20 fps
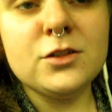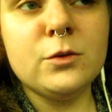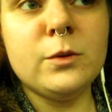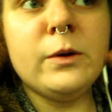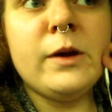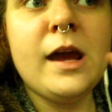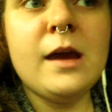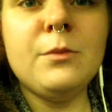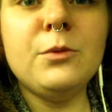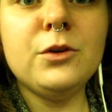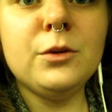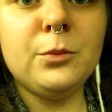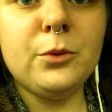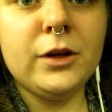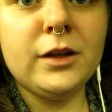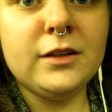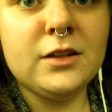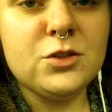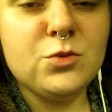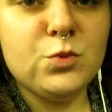so we were able to
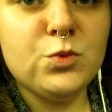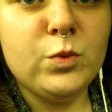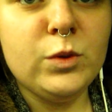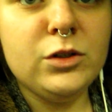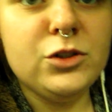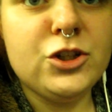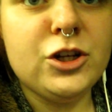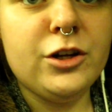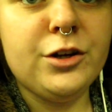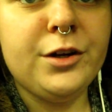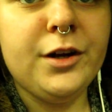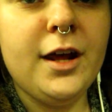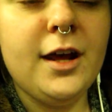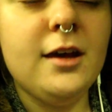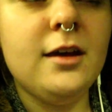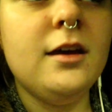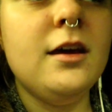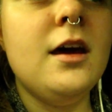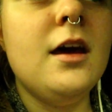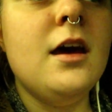bring the wheelchair
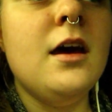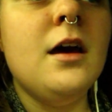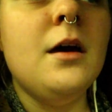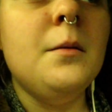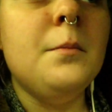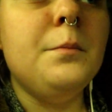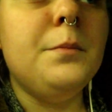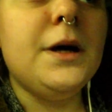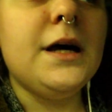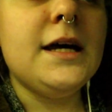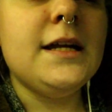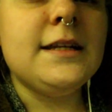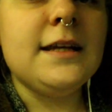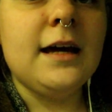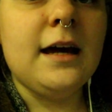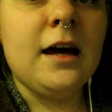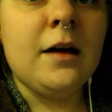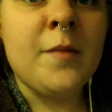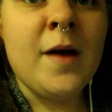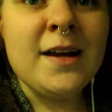today. But
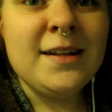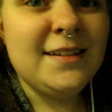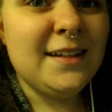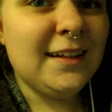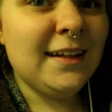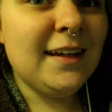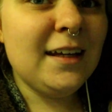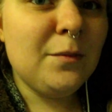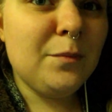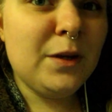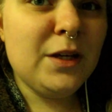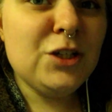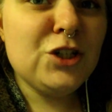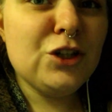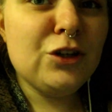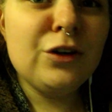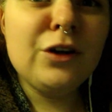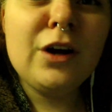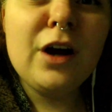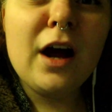I did get a
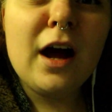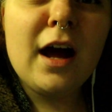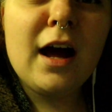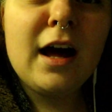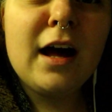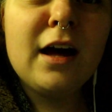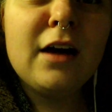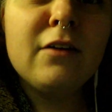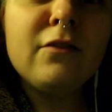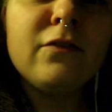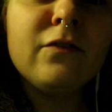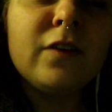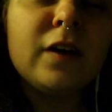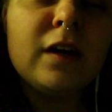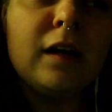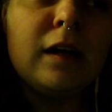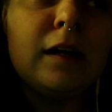picture of,